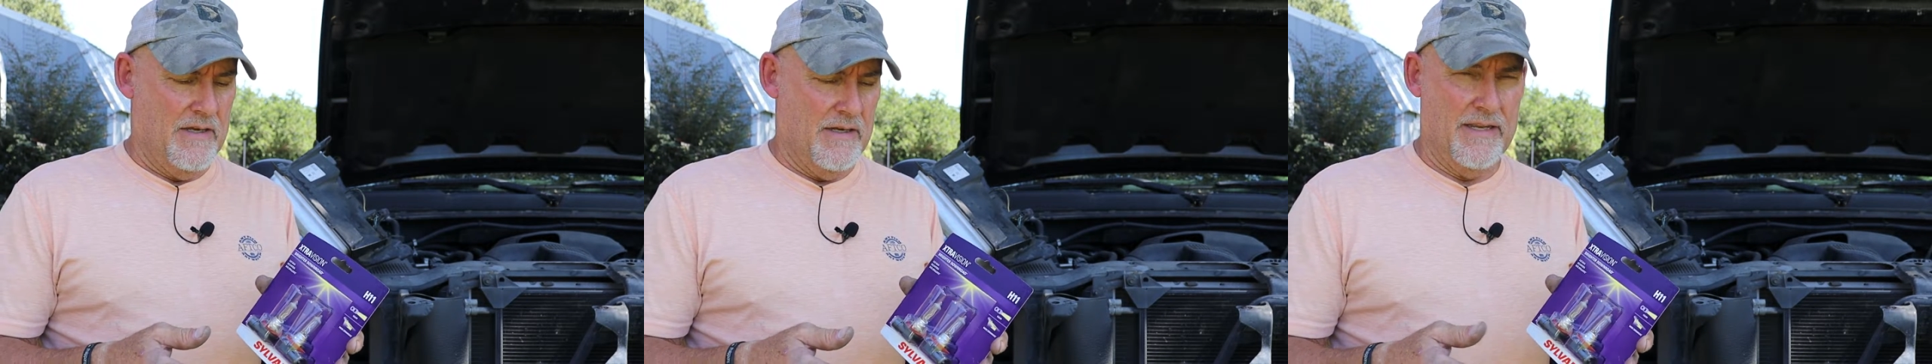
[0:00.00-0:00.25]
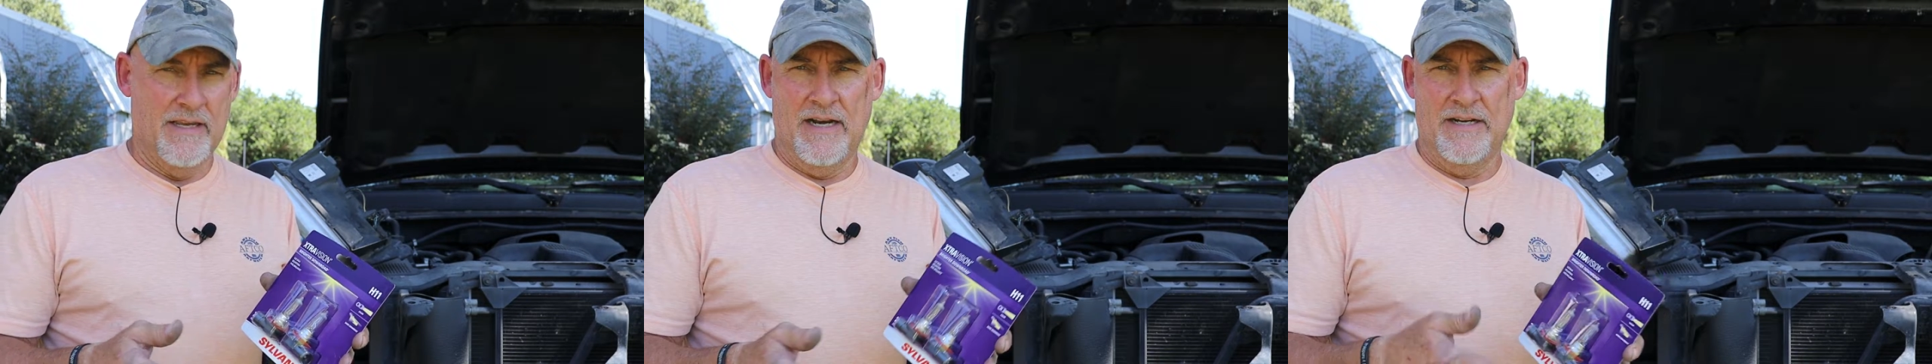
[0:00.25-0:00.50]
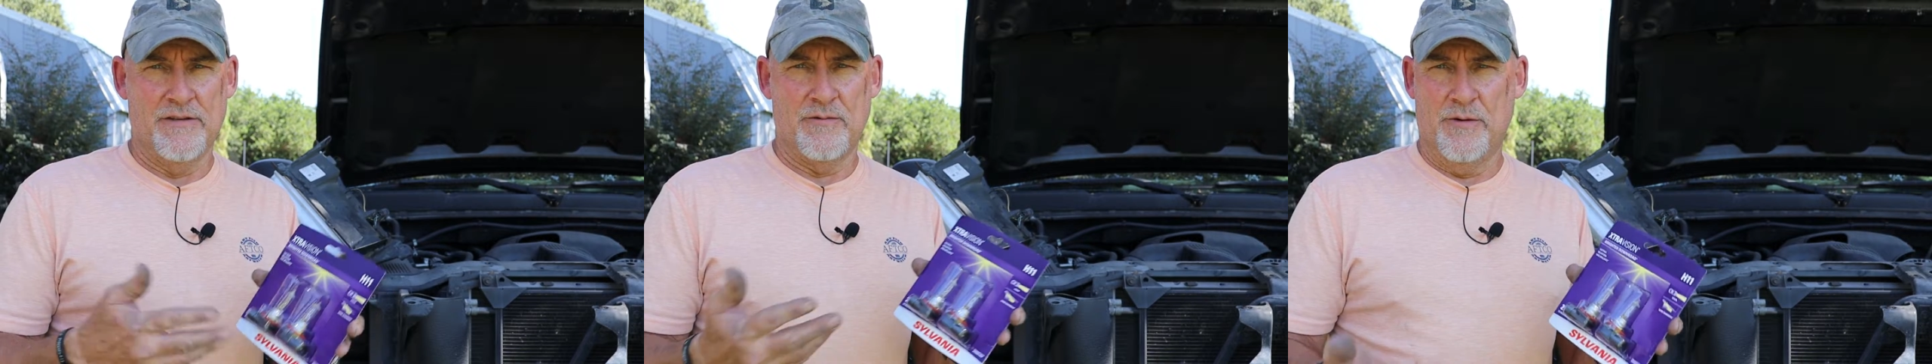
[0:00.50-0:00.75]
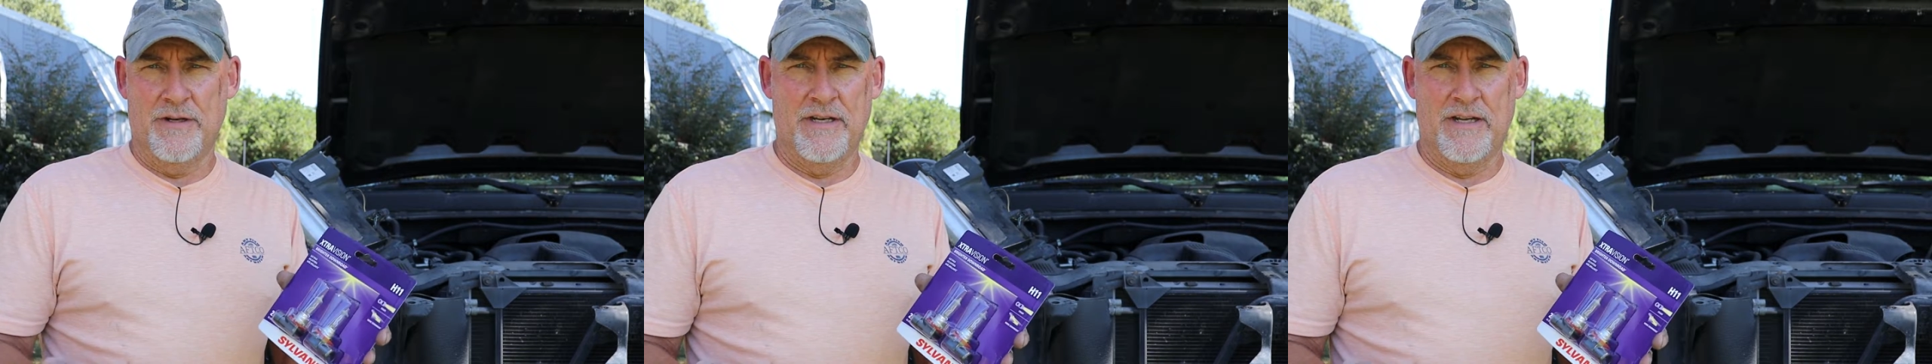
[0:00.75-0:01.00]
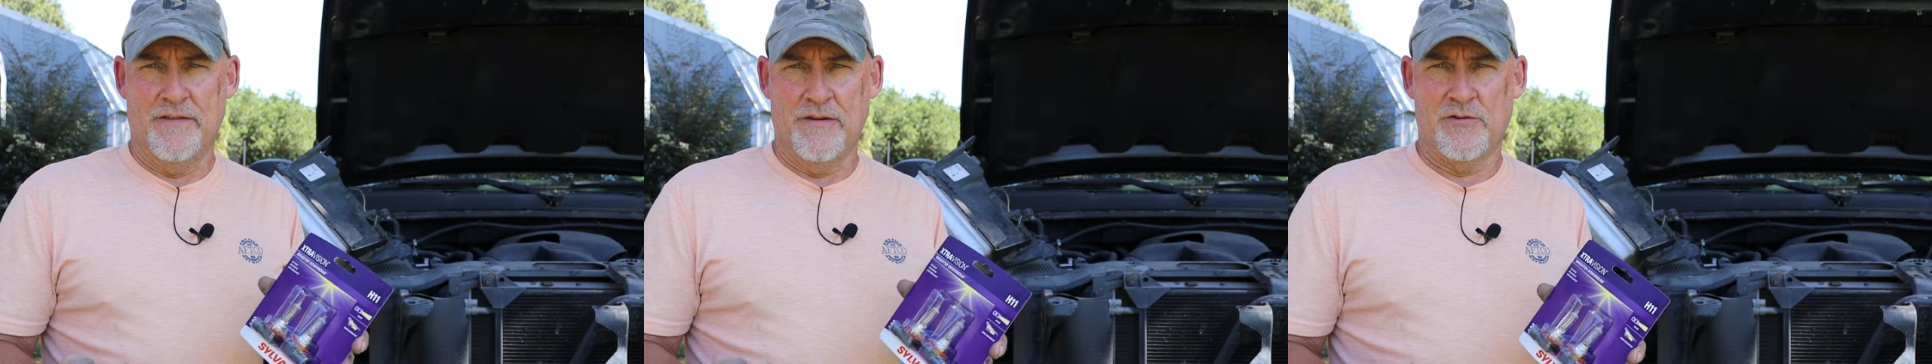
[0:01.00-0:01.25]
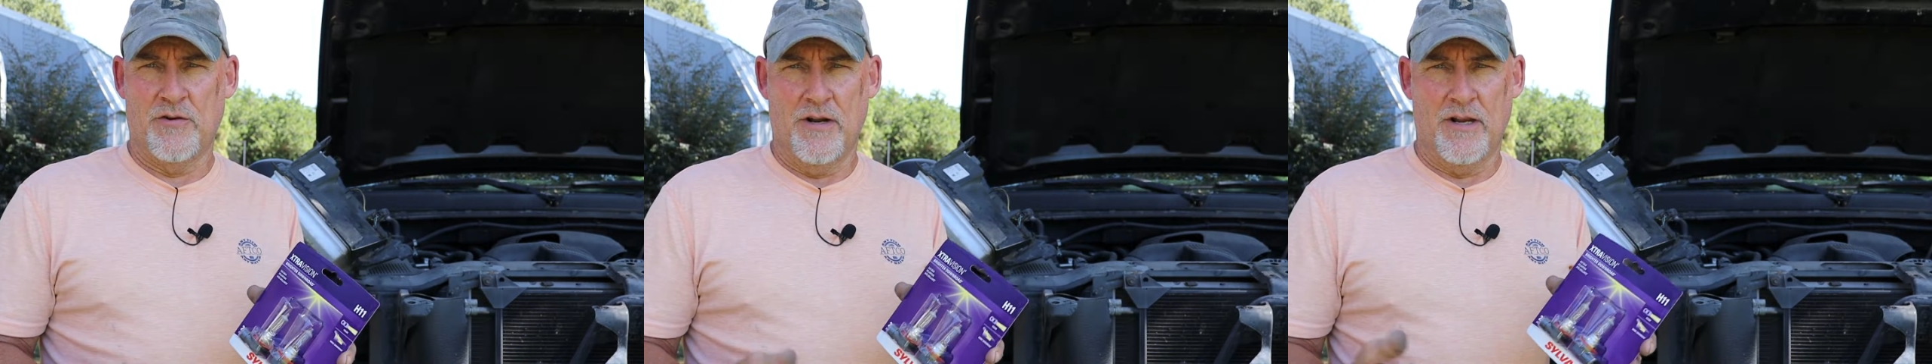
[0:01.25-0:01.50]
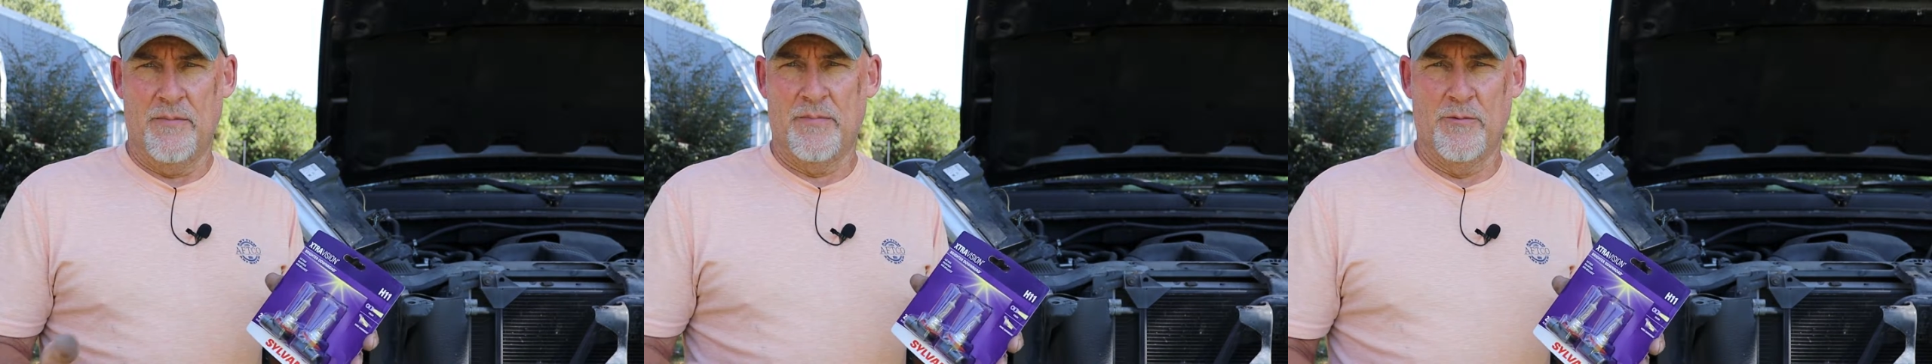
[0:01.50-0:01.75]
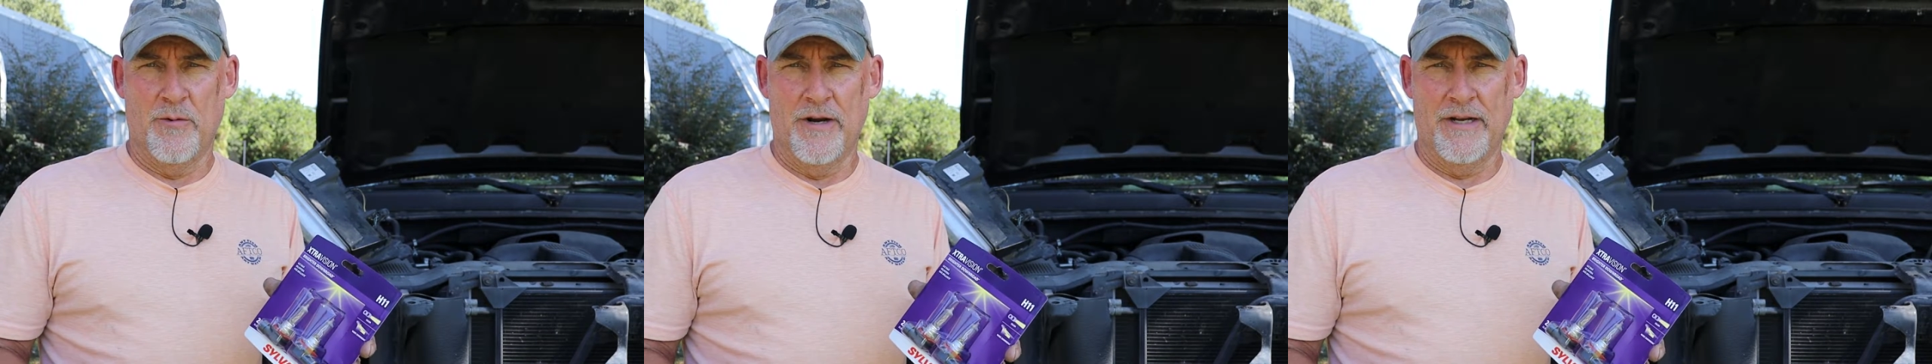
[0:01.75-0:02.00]
again, I just wanted to get the truck
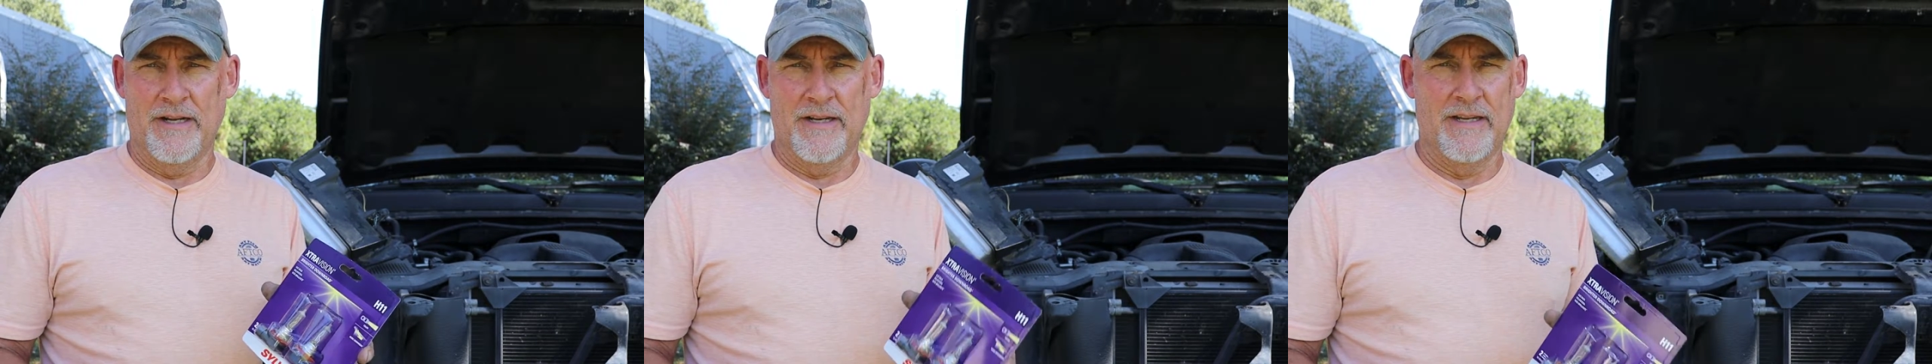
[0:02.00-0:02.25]
up and running